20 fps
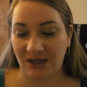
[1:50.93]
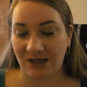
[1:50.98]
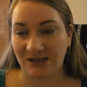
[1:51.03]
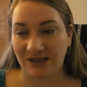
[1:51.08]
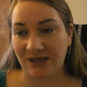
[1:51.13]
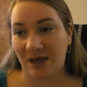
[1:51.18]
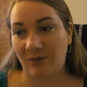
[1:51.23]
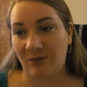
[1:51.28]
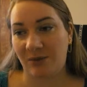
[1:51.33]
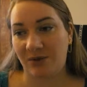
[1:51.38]
the
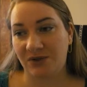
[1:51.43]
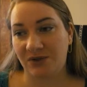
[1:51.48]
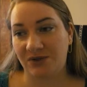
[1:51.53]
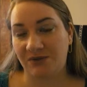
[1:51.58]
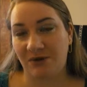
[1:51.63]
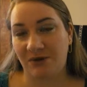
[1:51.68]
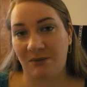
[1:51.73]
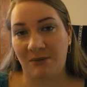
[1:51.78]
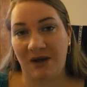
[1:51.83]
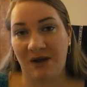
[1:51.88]
examples
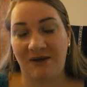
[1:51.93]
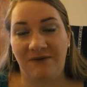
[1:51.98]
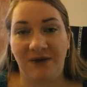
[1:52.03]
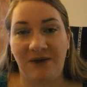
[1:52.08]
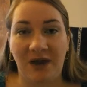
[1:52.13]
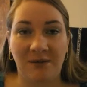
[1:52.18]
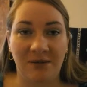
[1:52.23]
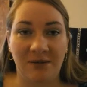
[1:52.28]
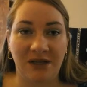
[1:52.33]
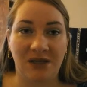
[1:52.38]
from my
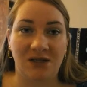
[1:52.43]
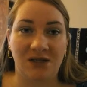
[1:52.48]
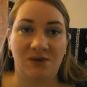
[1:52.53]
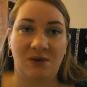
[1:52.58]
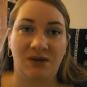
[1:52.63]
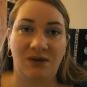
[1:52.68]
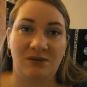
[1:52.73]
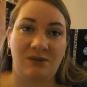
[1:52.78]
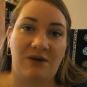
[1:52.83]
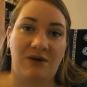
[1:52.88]
family as
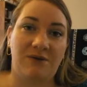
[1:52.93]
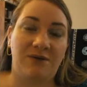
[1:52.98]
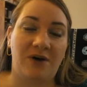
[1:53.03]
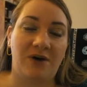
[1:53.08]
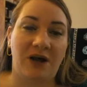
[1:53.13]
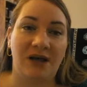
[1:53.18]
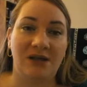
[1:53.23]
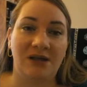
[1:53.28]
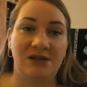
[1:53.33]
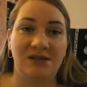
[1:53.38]
well as my
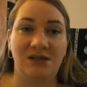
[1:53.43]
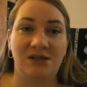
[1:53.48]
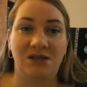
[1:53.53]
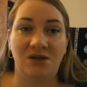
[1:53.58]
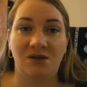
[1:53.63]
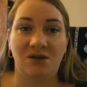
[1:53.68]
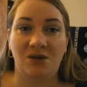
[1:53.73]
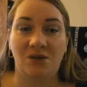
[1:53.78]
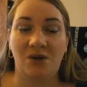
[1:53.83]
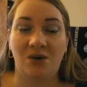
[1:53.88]
friends
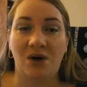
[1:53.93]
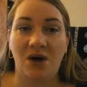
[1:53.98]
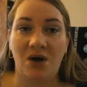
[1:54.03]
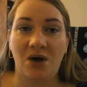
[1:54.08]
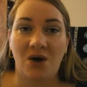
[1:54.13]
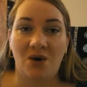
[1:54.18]
to